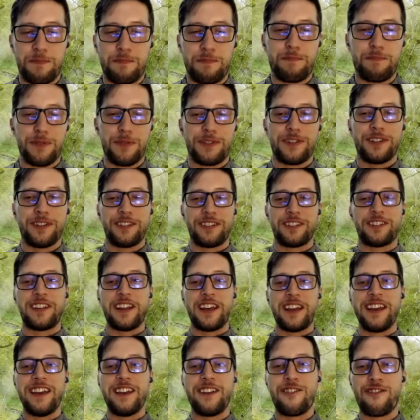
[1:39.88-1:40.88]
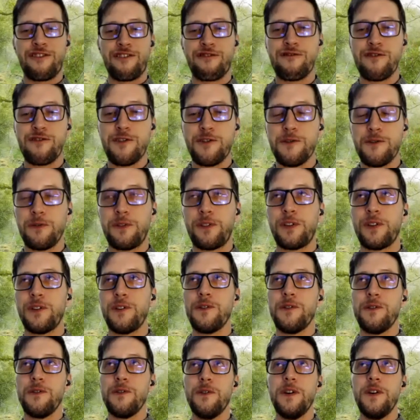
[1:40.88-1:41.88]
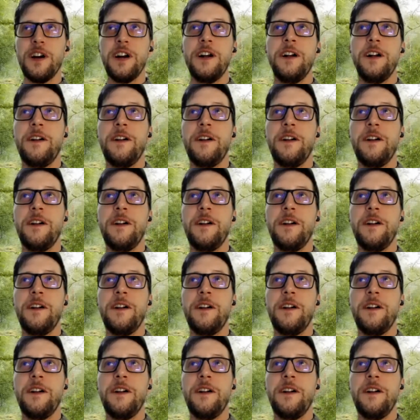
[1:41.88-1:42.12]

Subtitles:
but to stay true to